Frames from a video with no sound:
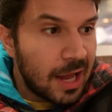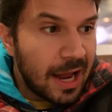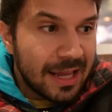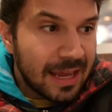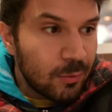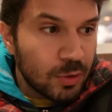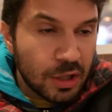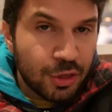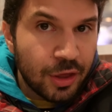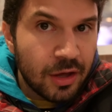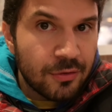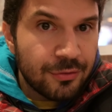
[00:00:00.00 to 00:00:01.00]
I can't really
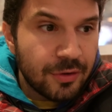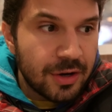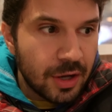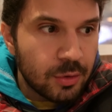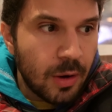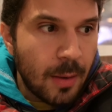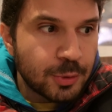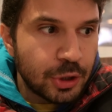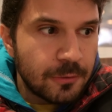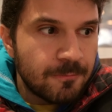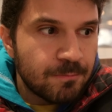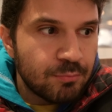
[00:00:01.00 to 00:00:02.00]
think of another option,